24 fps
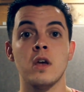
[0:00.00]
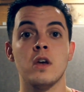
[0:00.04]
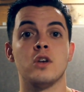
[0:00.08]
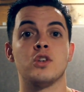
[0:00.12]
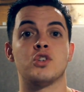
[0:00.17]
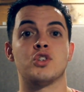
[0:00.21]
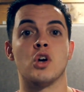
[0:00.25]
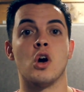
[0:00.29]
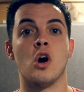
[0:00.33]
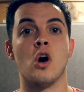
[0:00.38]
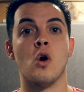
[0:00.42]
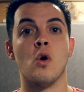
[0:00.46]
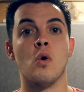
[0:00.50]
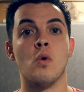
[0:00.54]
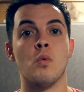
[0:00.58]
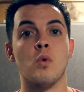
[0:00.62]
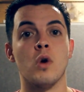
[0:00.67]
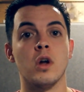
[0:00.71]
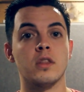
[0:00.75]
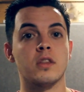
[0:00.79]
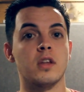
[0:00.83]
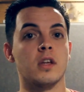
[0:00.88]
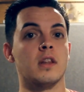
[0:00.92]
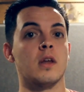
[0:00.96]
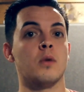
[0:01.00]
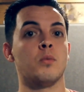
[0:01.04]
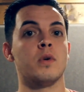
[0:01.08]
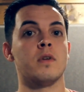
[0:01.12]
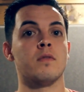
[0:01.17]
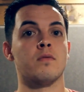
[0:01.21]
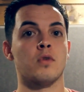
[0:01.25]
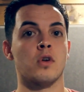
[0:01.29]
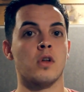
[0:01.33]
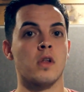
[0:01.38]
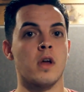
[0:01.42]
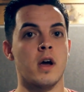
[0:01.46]
So one thing that
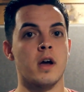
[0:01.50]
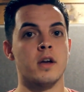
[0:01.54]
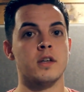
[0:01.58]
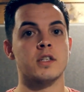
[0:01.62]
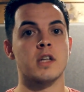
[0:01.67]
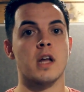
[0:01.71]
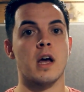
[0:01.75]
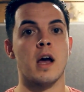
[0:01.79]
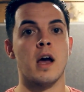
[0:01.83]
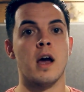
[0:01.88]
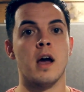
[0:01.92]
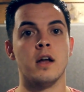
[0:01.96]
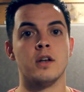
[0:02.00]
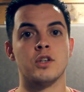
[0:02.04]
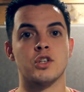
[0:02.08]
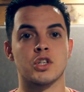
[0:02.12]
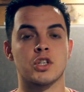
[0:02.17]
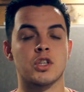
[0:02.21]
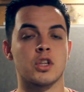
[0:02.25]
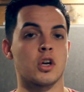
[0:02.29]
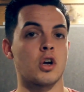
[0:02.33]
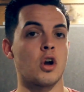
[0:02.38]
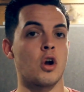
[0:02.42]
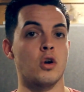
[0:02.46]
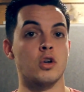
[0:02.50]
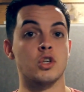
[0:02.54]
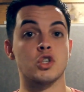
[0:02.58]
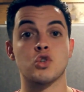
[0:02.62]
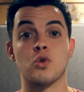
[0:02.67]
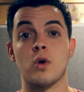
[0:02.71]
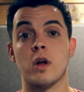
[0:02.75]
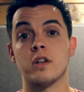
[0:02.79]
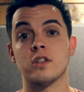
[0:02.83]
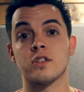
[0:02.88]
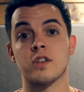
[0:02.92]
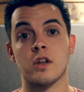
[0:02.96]
we've realized, and just the current
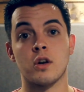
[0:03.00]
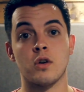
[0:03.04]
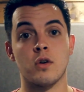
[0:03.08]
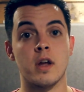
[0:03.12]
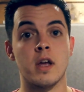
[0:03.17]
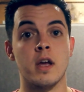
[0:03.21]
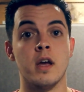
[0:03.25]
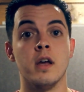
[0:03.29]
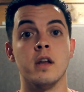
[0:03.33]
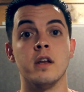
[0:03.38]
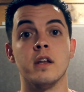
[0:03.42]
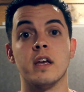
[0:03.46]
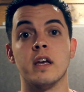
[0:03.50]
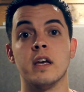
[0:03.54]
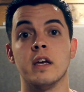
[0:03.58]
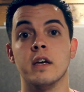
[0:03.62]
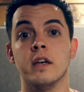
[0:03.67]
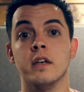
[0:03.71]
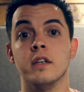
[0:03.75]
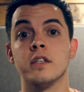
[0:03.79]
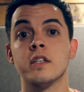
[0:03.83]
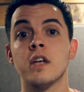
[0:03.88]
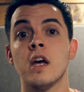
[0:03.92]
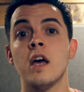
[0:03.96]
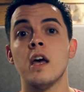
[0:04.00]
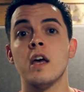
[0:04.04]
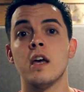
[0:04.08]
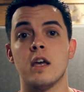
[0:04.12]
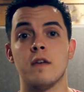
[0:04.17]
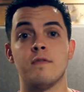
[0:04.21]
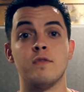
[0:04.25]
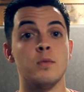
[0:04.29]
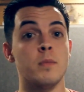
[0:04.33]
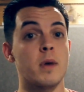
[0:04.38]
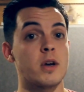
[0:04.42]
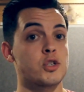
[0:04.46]
trends that are in, is
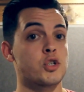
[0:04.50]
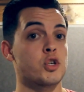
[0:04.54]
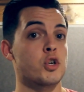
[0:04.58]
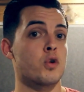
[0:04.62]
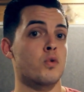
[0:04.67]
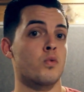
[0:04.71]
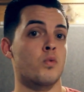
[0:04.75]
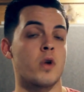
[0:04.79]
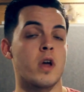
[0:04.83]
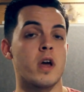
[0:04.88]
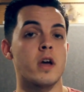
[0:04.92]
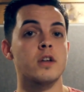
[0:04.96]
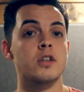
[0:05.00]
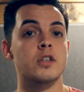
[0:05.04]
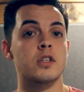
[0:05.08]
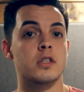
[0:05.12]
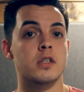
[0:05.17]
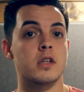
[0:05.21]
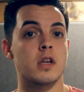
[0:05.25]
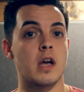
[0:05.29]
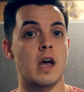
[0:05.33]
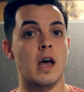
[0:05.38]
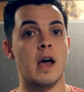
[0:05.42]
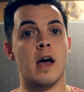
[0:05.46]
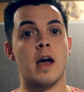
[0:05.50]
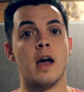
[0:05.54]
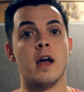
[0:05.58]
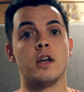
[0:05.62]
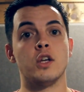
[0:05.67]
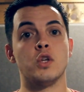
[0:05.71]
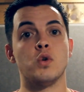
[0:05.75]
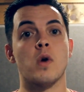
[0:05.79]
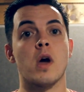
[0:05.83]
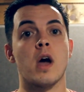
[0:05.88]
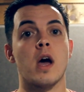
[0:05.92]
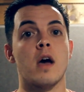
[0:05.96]
if you measure your wrist
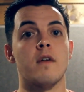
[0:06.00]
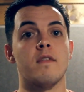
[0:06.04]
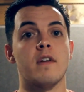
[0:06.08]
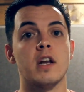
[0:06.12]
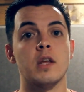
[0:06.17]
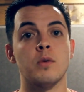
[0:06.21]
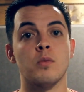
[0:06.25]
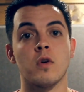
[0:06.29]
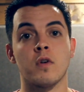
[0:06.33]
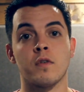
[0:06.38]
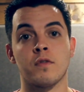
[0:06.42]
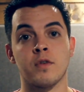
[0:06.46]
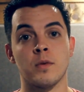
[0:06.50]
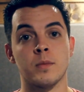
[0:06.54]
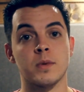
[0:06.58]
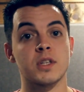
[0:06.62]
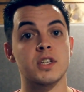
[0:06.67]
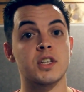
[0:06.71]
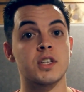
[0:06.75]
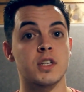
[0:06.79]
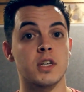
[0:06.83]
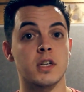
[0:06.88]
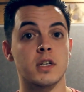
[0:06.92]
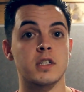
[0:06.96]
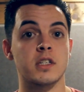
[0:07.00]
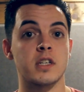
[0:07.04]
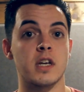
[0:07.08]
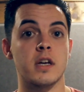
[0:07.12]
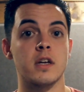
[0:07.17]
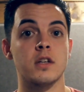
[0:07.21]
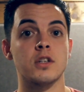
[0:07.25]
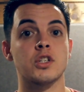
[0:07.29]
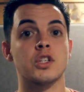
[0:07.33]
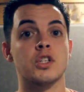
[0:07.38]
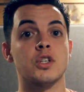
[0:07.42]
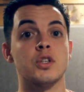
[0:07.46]
and you have anywhere from a
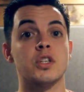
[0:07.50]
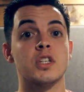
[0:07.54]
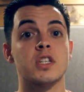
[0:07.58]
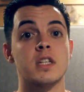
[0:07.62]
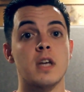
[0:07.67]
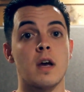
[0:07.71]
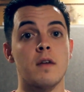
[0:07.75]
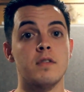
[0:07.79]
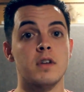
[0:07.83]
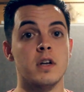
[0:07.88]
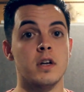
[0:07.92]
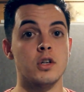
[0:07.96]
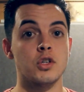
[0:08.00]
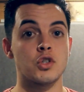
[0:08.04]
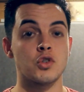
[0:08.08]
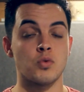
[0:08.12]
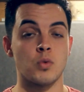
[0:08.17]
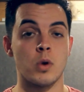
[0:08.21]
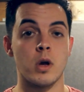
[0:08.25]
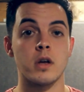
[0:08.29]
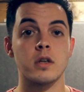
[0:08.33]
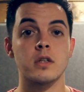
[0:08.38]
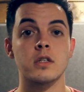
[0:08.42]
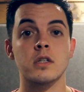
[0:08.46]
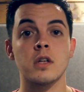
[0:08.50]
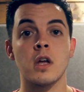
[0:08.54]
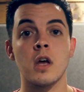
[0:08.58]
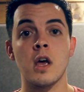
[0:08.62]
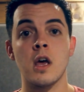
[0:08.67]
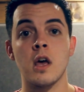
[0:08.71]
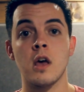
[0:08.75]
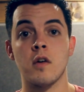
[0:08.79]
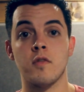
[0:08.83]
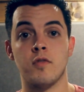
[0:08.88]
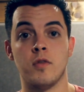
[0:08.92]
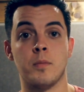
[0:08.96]
6-inch to 7-inch wrist,
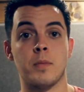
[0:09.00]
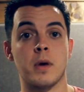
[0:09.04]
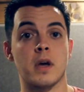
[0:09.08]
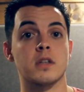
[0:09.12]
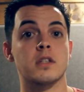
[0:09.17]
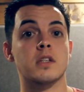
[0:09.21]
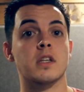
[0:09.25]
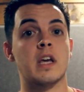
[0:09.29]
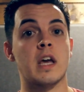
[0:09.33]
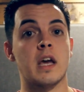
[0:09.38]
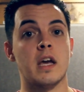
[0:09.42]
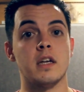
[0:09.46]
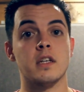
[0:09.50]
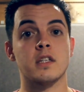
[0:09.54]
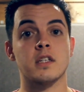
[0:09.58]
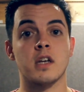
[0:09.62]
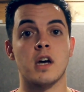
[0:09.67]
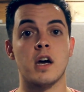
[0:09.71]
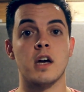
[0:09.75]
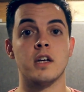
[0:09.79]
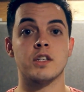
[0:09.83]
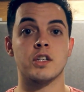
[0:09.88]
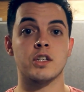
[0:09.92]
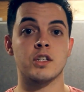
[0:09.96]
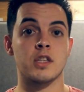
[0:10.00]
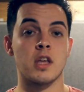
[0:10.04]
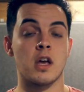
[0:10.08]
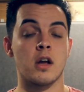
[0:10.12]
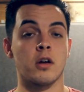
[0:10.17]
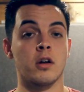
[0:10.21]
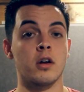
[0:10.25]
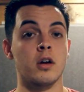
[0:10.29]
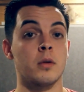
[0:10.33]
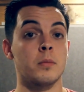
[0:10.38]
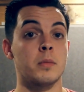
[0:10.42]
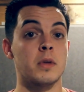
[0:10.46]
the best case sizes that
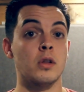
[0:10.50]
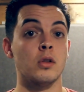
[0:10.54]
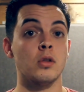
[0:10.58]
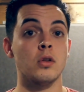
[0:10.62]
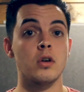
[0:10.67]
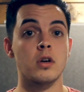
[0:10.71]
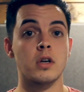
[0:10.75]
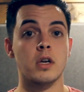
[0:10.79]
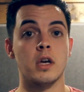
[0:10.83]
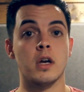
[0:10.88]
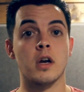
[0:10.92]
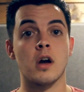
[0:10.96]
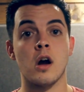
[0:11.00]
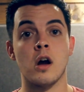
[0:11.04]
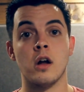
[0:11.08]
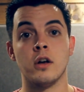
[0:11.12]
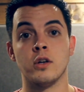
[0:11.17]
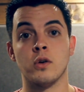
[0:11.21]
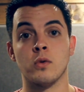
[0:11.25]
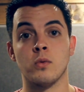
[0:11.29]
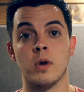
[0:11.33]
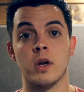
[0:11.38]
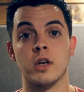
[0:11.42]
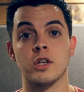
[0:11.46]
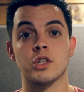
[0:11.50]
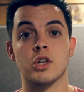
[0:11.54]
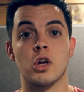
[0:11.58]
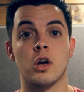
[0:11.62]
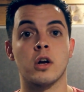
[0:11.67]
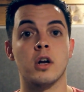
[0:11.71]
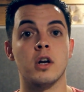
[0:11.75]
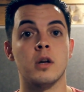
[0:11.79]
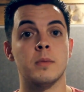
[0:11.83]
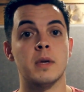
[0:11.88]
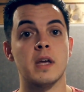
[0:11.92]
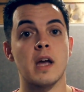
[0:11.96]
are going to be looking on your wrist are
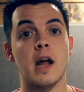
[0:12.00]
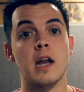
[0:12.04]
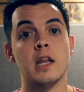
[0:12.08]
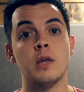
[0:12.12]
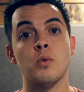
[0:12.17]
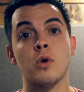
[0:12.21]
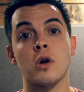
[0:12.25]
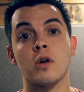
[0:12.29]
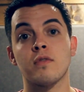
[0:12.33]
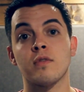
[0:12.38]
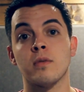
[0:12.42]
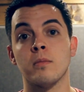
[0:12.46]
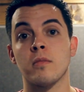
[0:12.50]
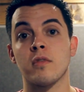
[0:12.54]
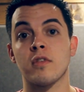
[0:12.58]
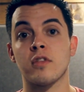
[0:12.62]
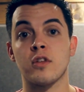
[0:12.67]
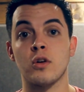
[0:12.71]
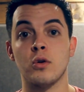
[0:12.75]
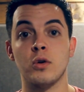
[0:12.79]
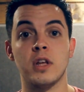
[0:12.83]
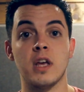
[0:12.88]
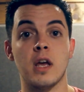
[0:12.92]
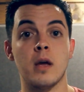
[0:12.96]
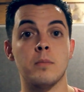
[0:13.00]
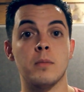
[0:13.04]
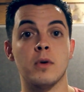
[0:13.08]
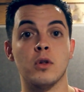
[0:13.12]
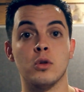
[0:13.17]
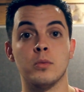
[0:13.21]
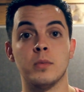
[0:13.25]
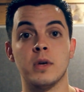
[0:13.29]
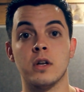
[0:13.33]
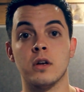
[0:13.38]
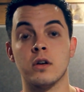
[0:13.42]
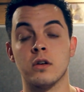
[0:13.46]
going to be anywhere from 38
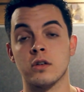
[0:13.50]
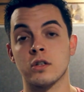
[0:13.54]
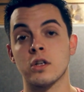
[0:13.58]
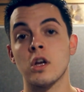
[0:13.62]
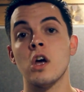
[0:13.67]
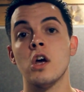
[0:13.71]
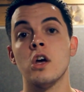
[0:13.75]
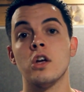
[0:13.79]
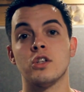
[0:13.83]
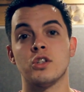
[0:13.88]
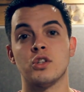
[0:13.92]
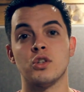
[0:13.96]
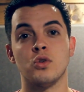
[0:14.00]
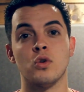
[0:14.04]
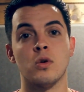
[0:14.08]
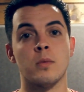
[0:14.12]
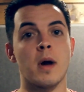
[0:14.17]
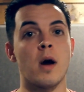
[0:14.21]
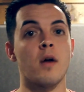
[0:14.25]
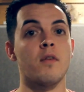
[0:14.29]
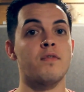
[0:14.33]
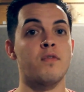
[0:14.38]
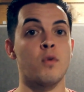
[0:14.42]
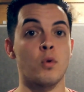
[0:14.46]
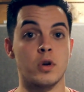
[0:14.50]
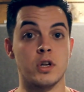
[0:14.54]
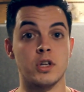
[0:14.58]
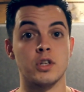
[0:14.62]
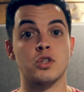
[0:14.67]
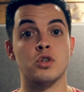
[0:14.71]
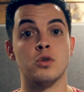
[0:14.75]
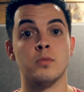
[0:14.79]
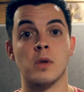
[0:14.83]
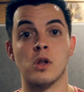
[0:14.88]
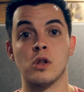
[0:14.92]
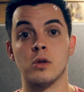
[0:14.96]
millimeters to about
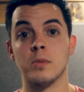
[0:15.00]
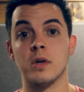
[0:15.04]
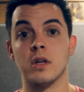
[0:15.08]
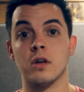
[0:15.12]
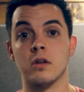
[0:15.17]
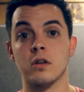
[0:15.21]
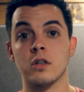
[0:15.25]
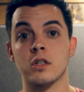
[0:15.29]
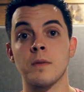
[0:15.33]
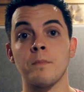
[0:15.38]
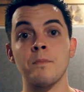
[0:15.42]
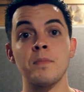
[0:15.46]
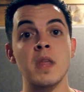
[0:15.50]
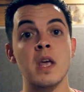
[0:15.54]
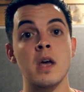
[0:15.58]
42 millimeters.